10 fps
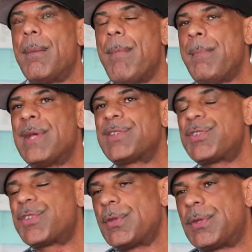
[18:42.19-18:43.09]
My
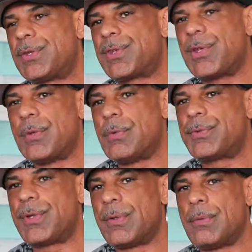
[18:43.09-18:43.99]
message
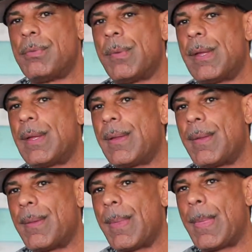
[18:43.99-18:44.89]
to
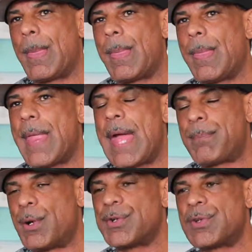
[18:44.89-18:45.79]

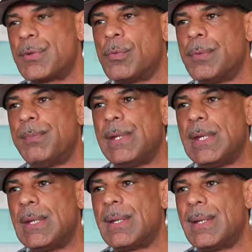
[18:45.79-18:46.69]
that person would
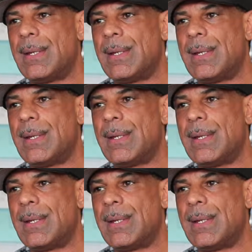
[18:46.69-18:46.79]
be